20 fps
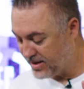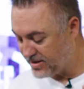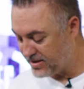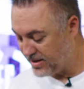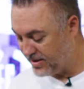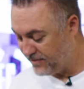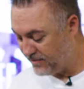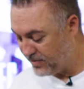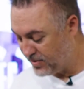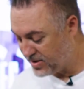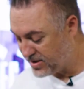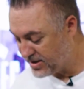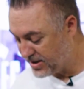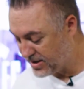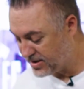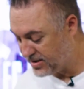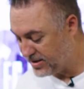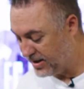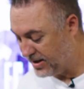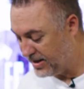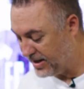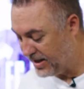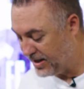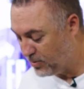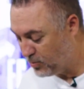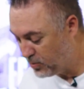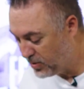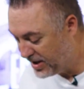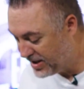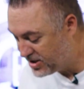this in verse 16
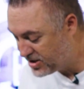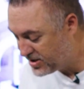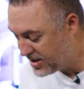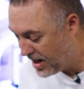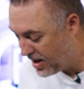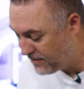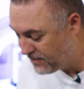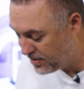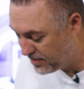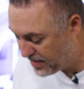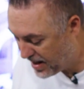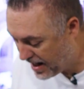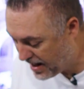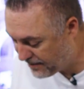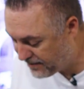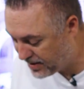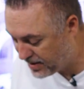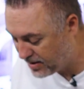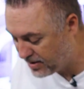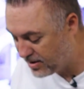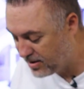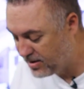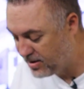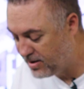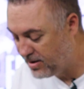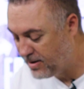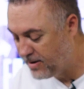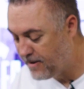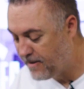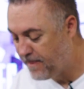He reached down from heaven
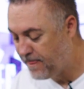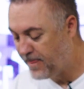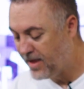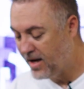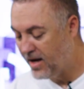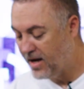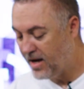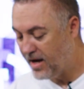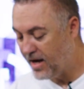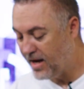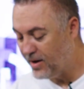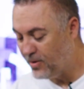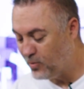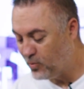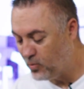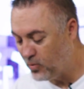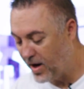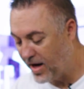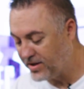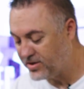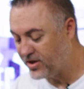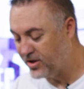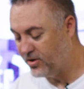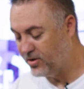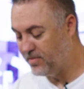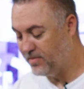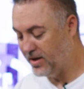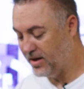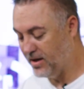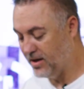and
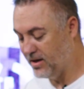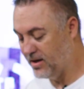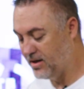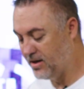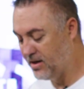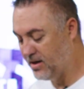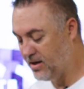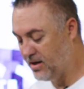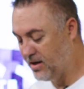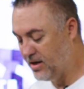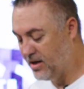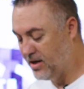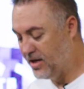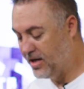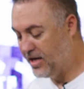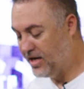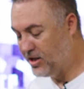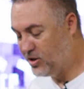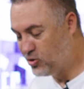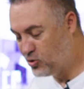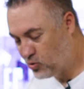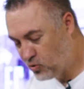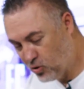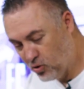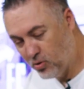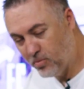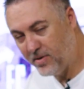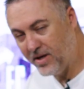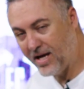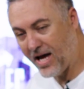rescued me. He
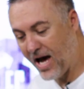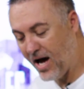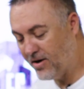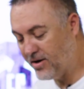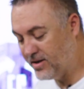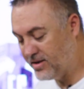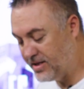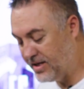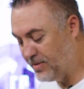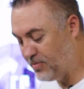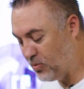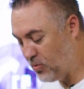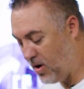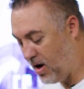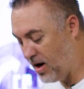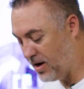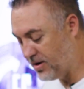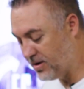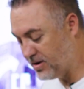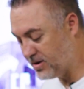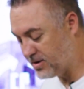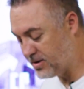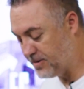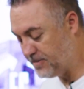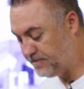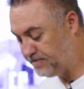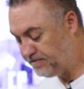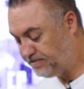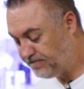drew me out of deep waters.